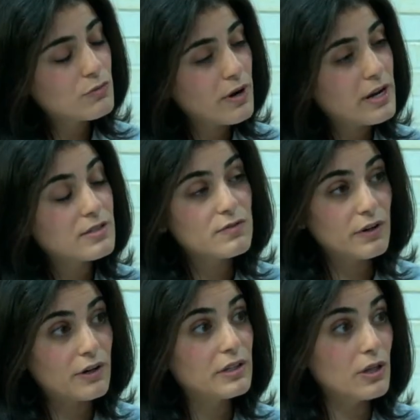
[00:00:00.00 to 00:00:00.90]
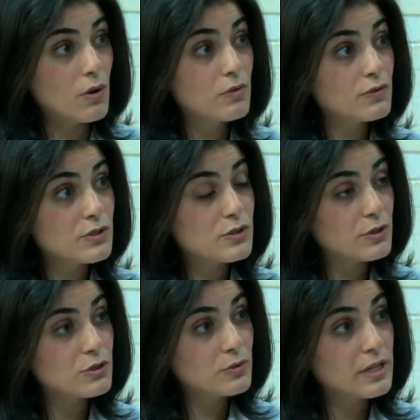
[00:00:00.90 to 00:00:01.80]
rate is very low for
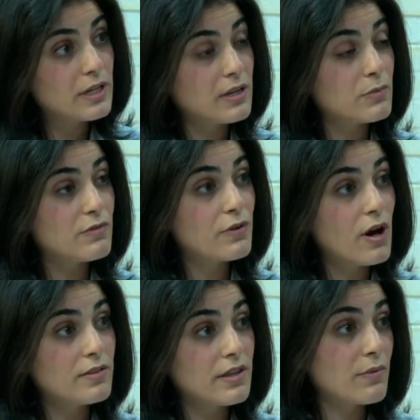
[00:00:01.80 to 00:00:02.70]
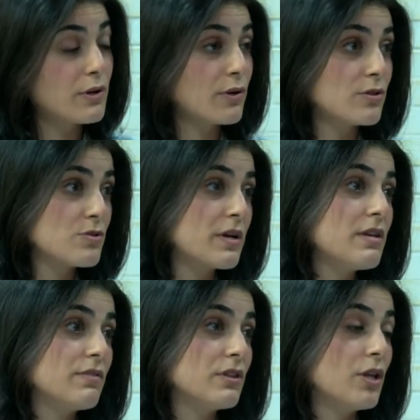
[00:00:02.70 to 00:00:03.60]
surgery, and we've gotten that recurrence rate
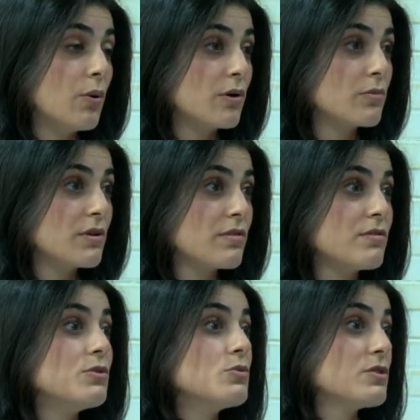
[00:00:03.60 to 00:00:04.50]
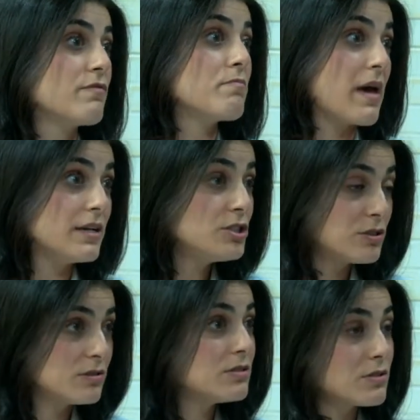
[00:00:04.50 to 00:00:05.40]
even lower with the use of
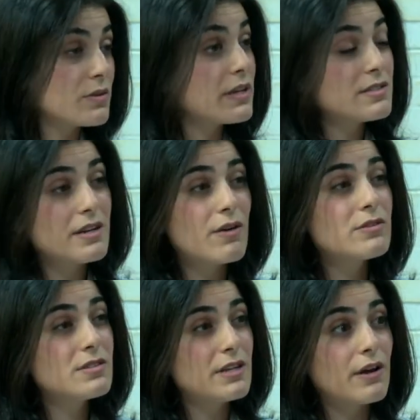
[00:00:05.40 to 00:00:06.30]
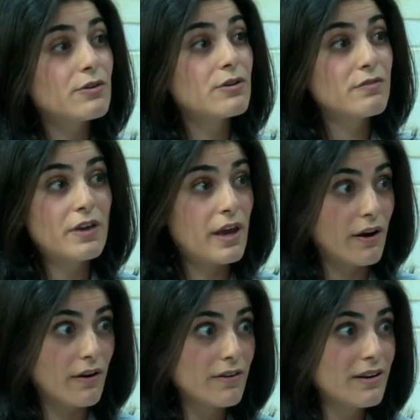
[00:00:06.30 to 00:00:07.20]
mesh. So that's now the standard of
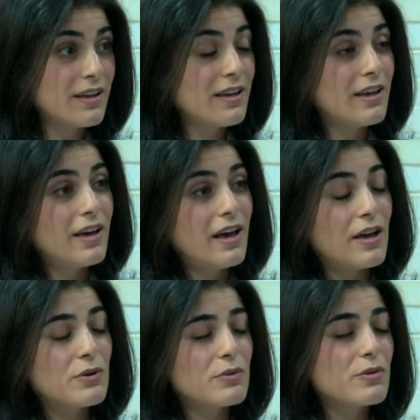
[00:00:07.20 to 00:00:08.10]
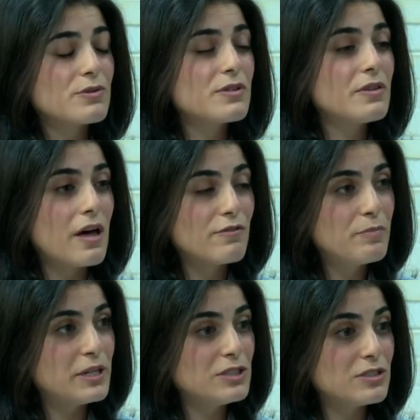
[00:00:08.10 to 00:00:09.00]
care. I know there's a lot of
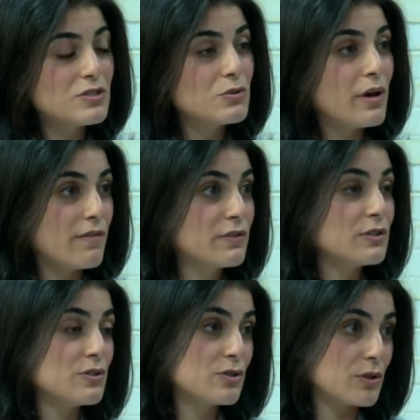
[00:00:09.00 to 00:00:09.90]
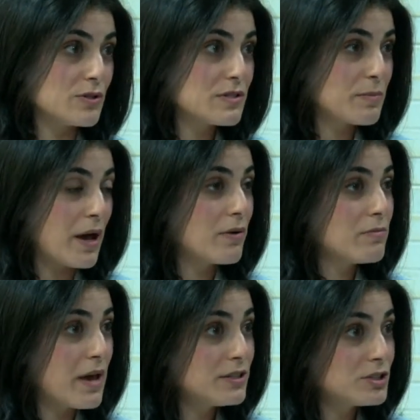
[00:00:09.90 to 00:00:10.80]
patients who have concerns about
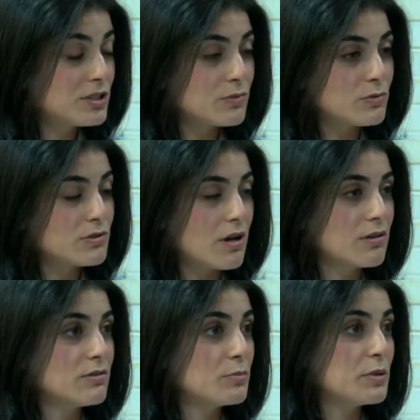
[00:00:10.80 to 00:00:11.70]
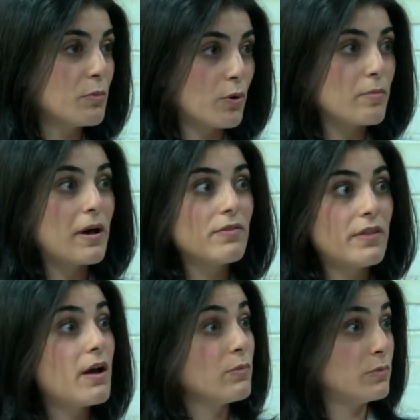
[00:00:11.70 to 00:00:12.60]
mesh, and we'll talk a little bit more about that when